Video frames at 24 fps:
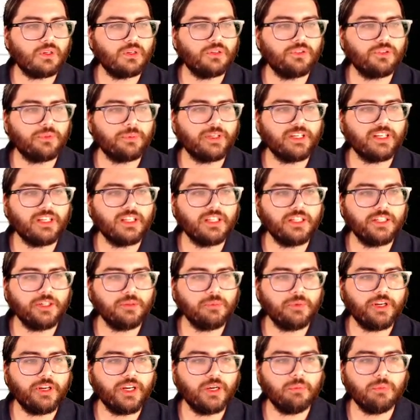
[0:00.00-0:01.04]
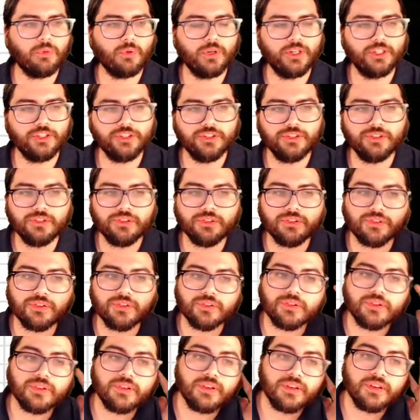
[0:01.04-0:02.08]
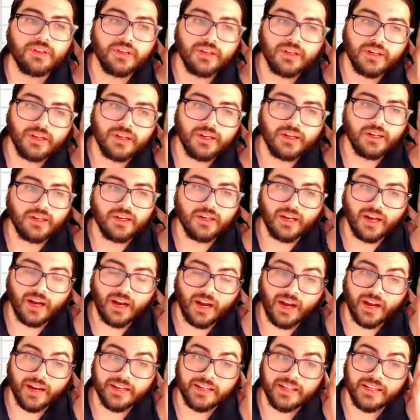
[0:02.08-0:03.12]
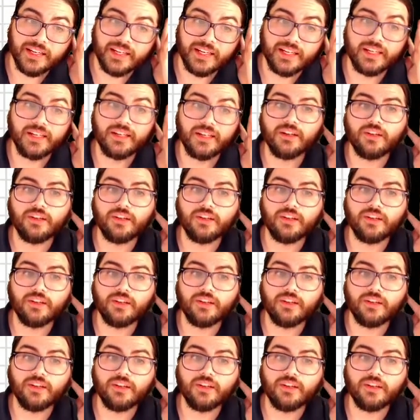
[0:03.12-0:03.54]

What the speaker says: I clear my operation. I need